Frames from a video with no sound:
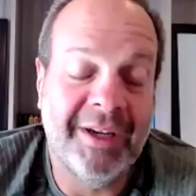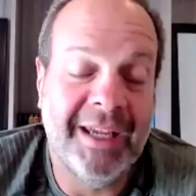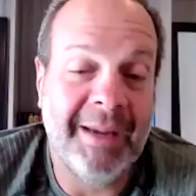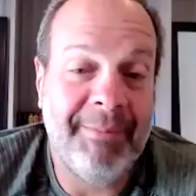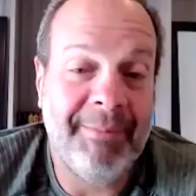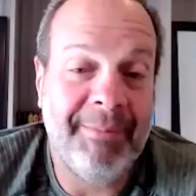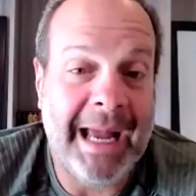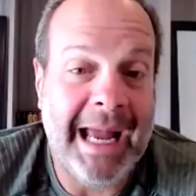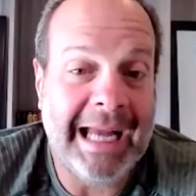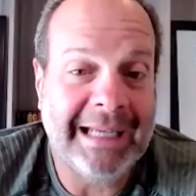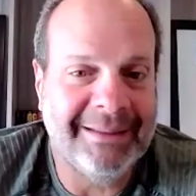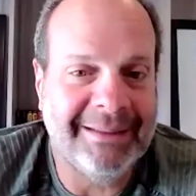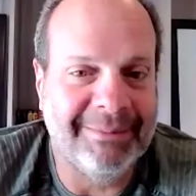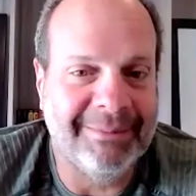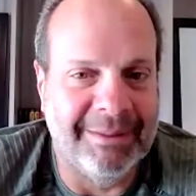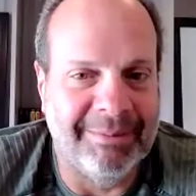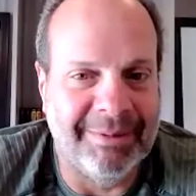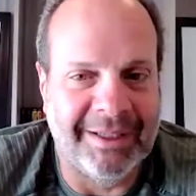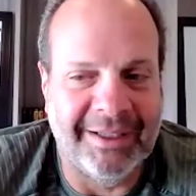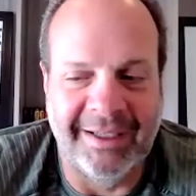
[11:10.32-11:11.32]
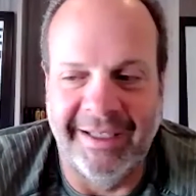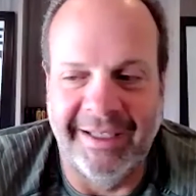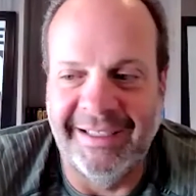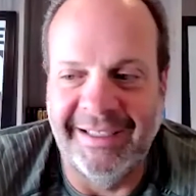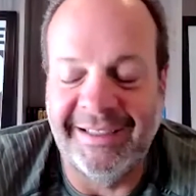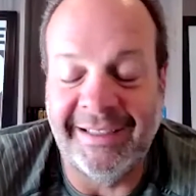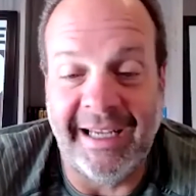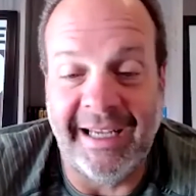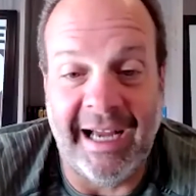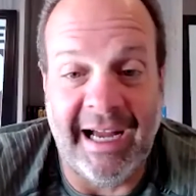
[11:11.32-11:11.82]
get back to me
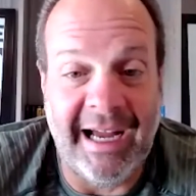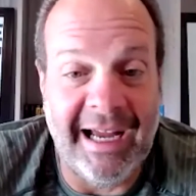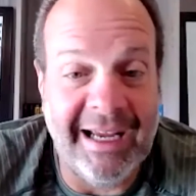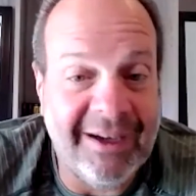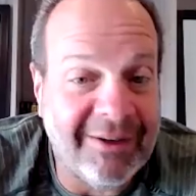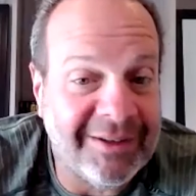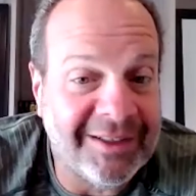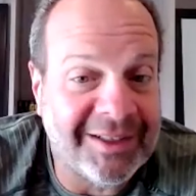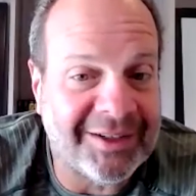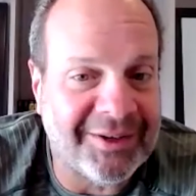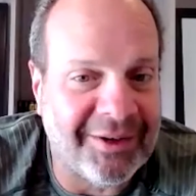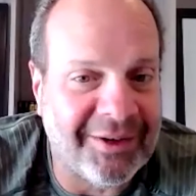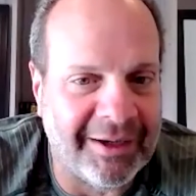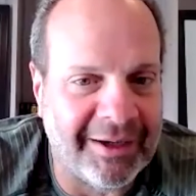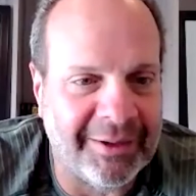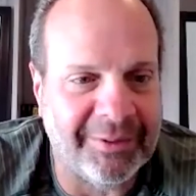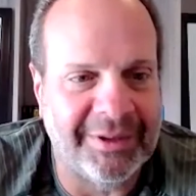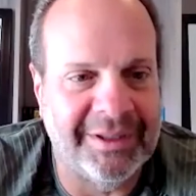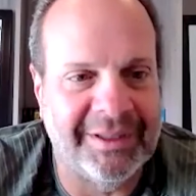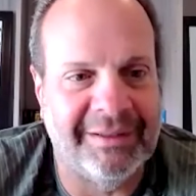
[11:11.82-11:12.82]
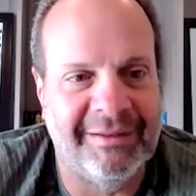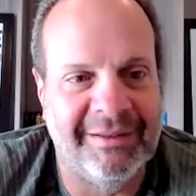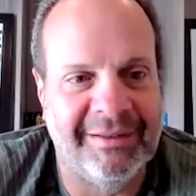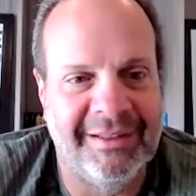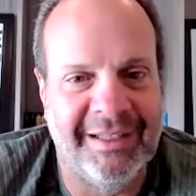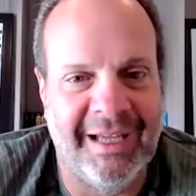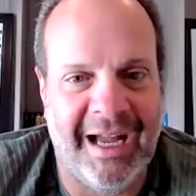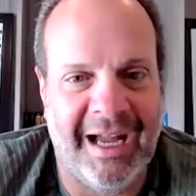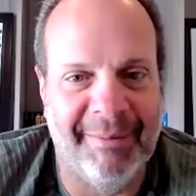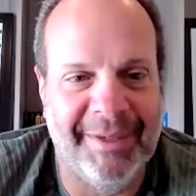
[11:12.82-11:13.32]
because I always thought it was
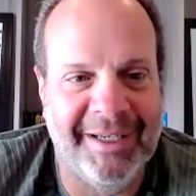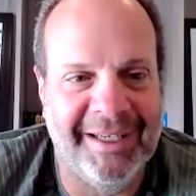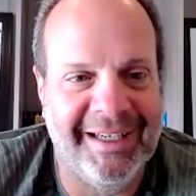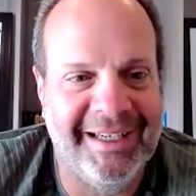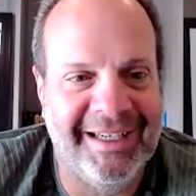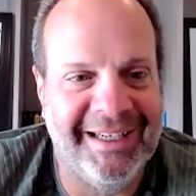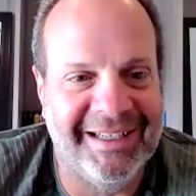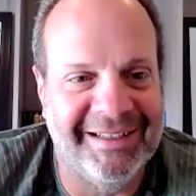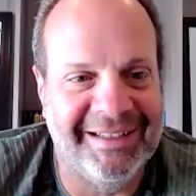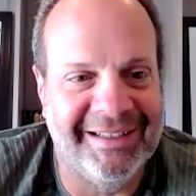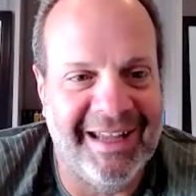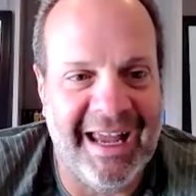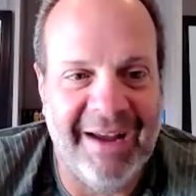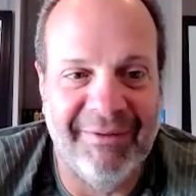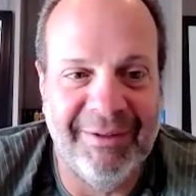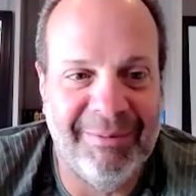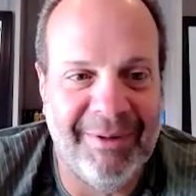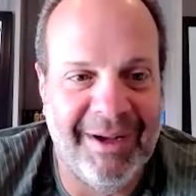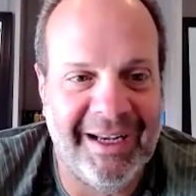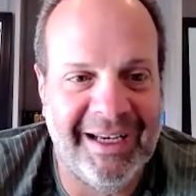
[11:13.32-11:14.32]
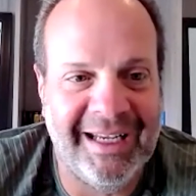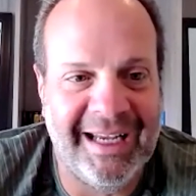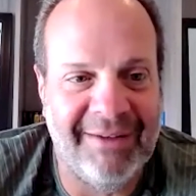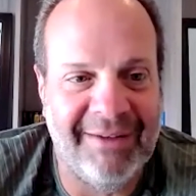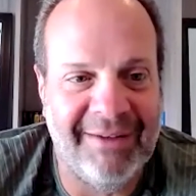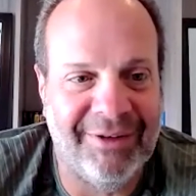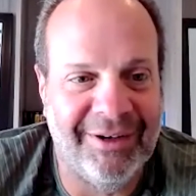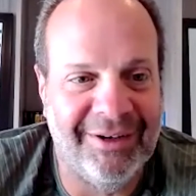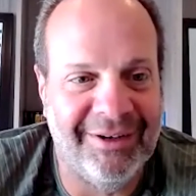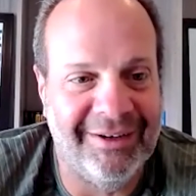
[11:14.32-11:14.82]
Yamini, and everybody
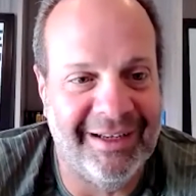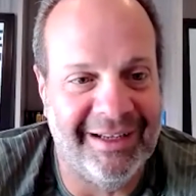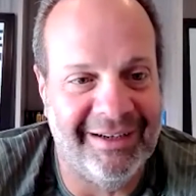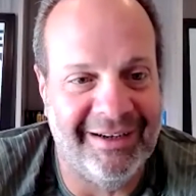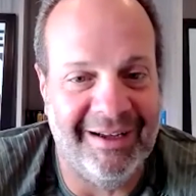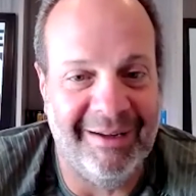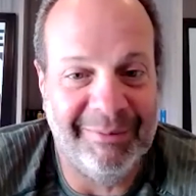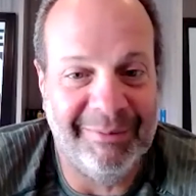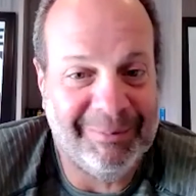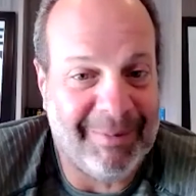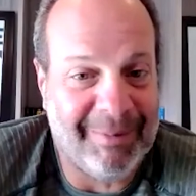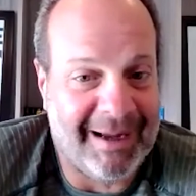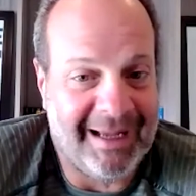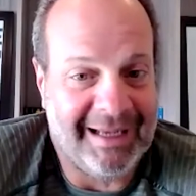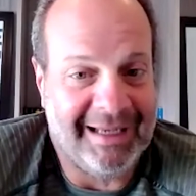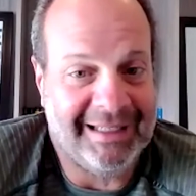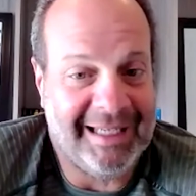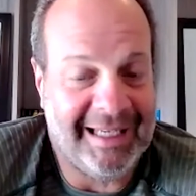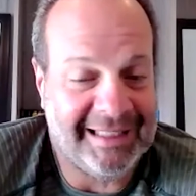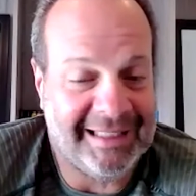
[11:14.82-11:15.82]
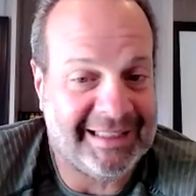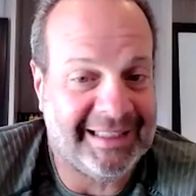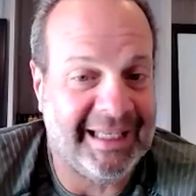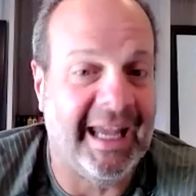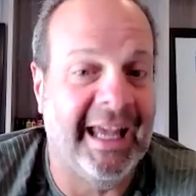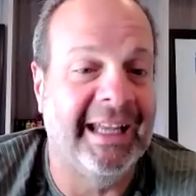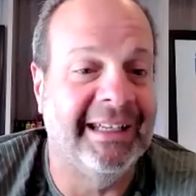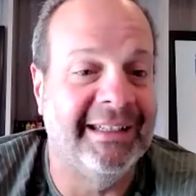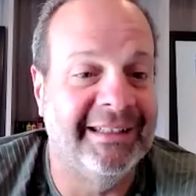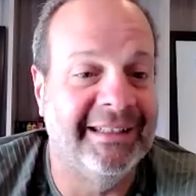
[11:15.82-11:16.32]
I've heard at HubSpot has
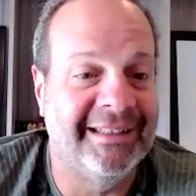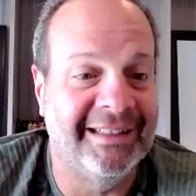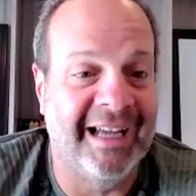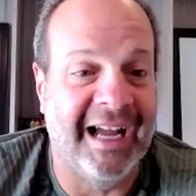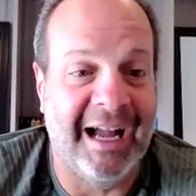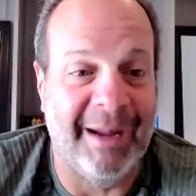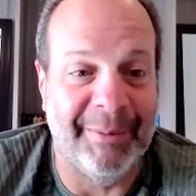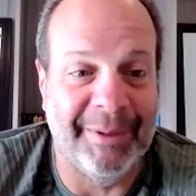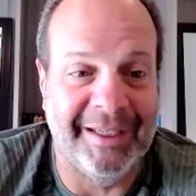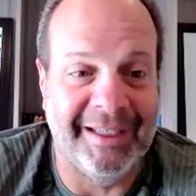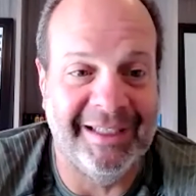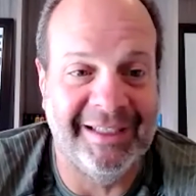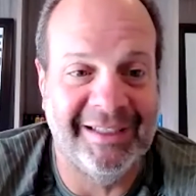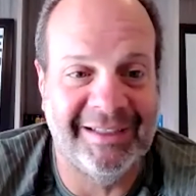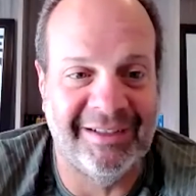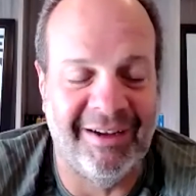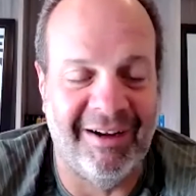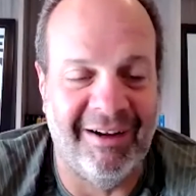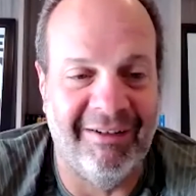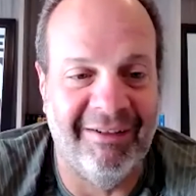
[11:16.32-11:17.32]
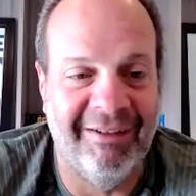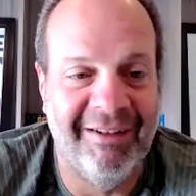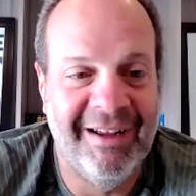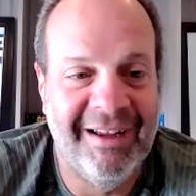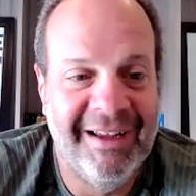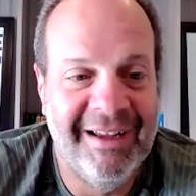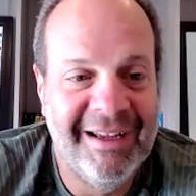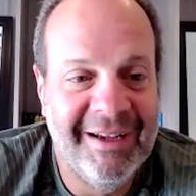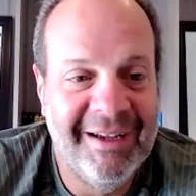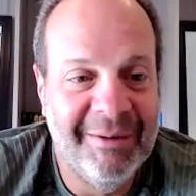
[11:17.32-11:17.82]
said Yamini. So,
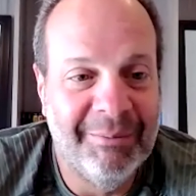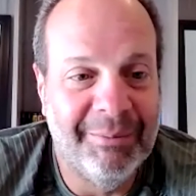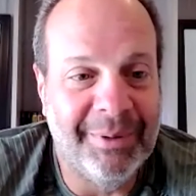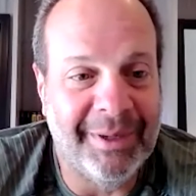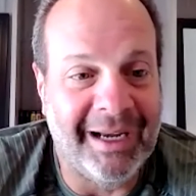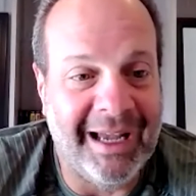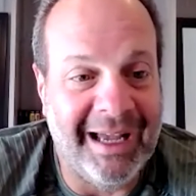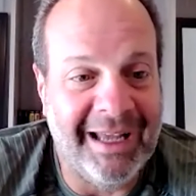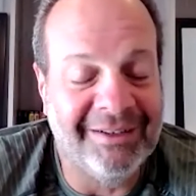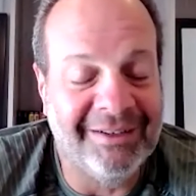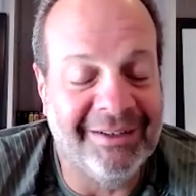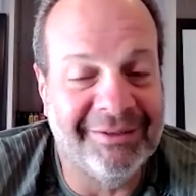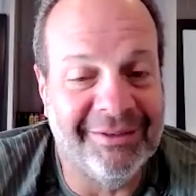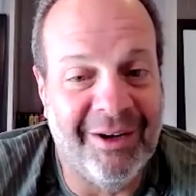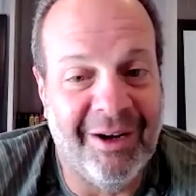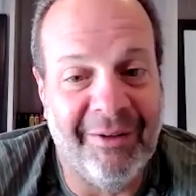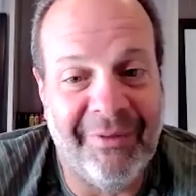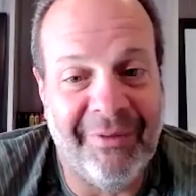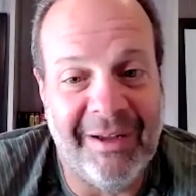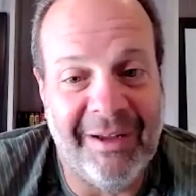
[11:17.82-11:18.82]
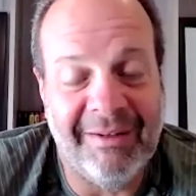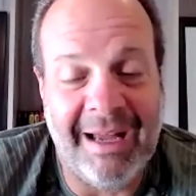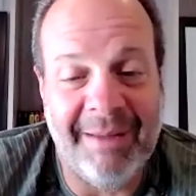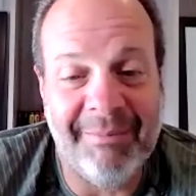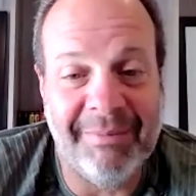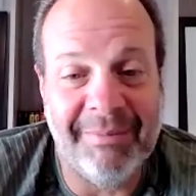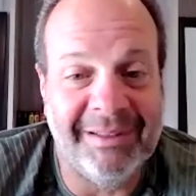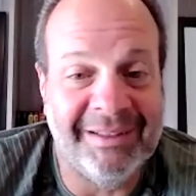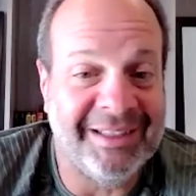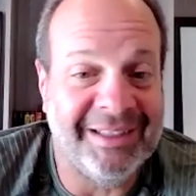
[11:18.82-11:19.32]
but I don't know if I
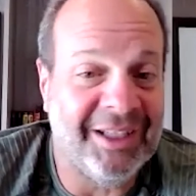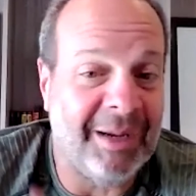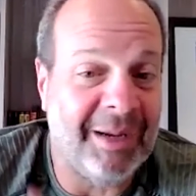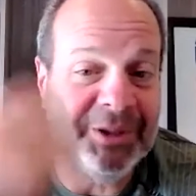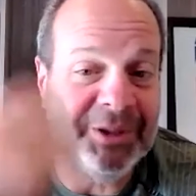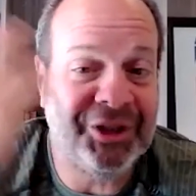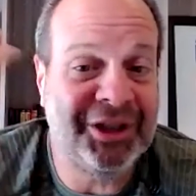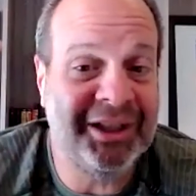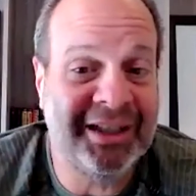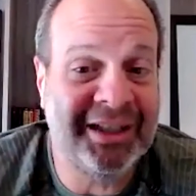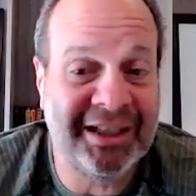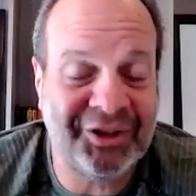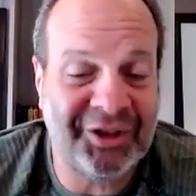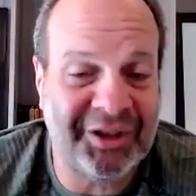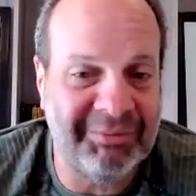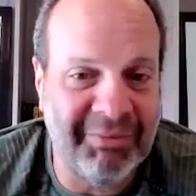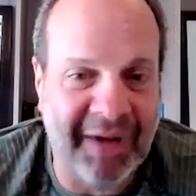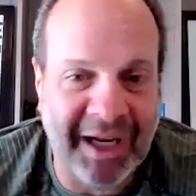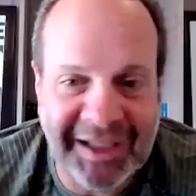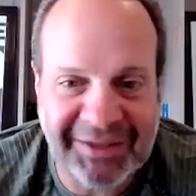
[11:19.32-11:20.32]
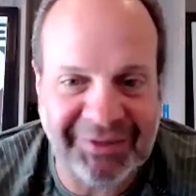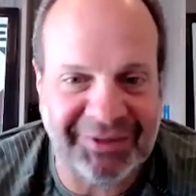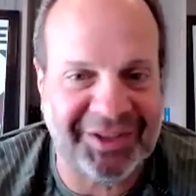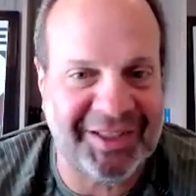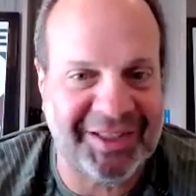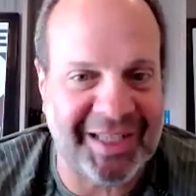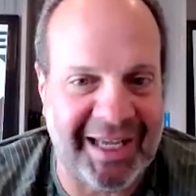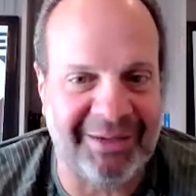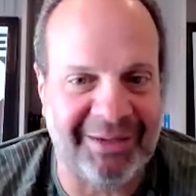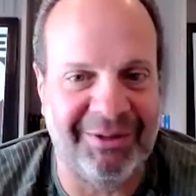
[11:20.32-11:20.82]
mean, she must have
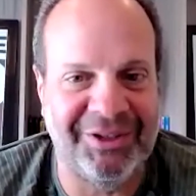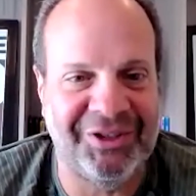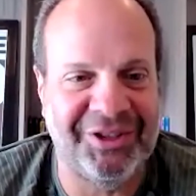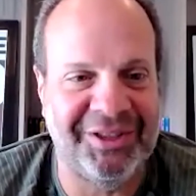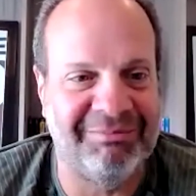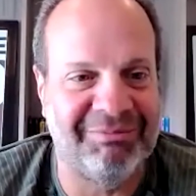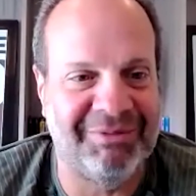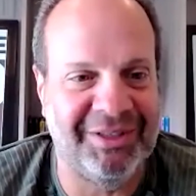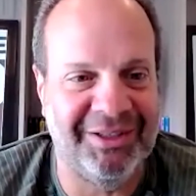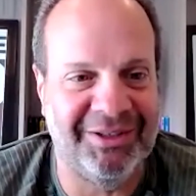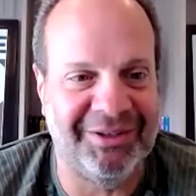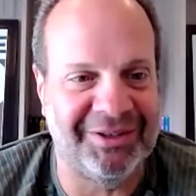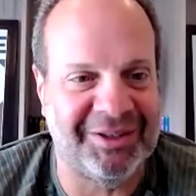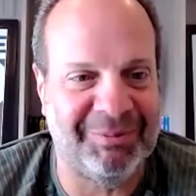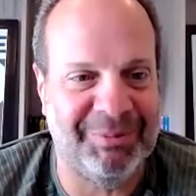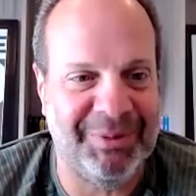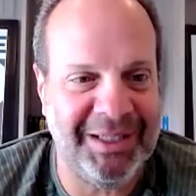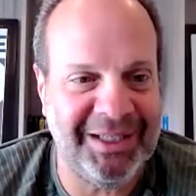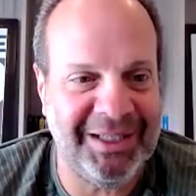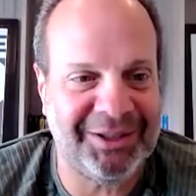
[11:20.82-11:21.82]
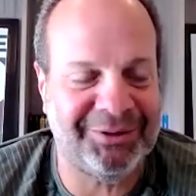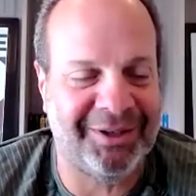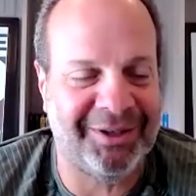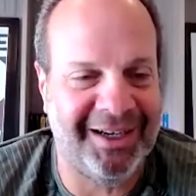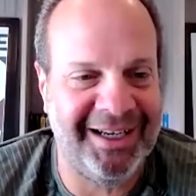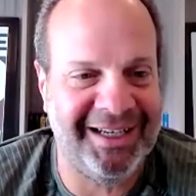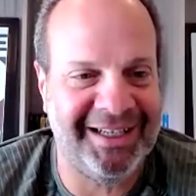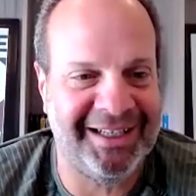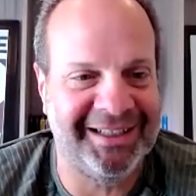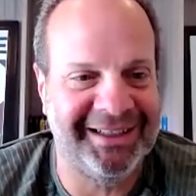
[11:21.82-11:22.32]
said it when she did her speech,
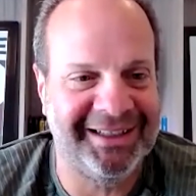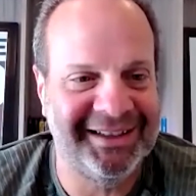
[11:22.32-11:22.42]
right?